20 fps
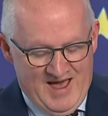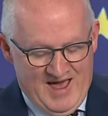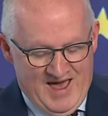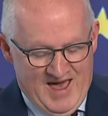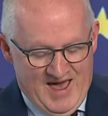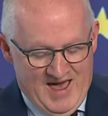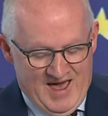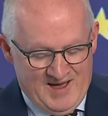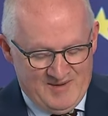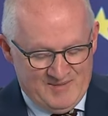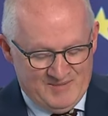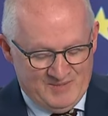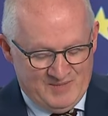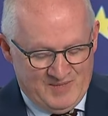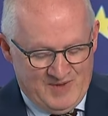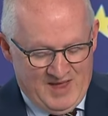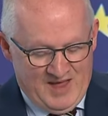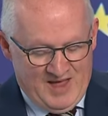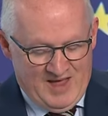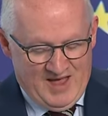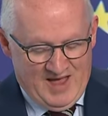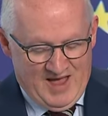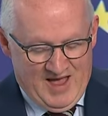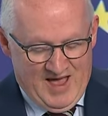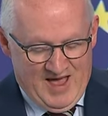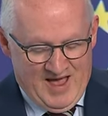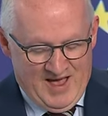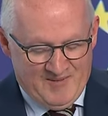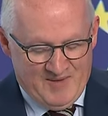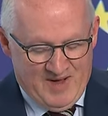And
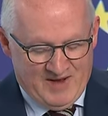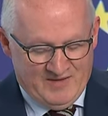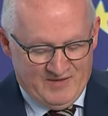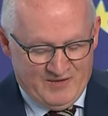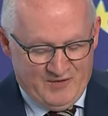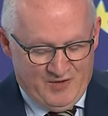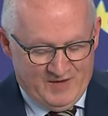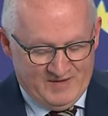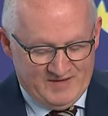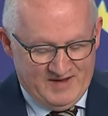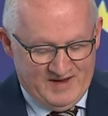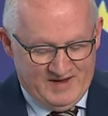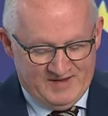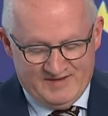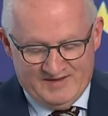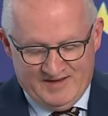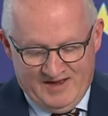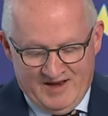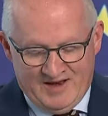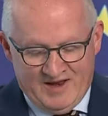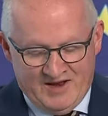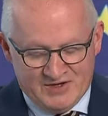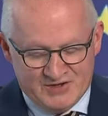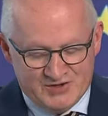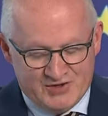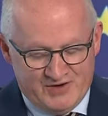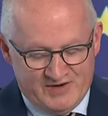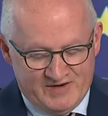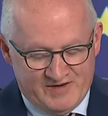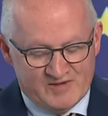of course, it's an
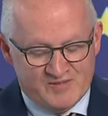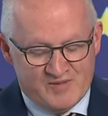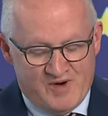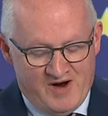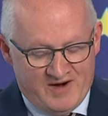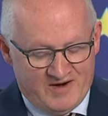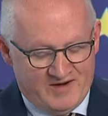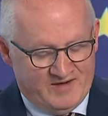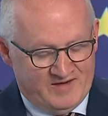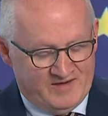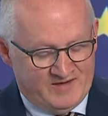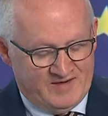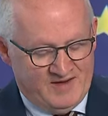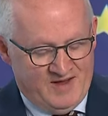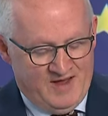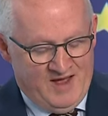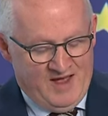insurance market,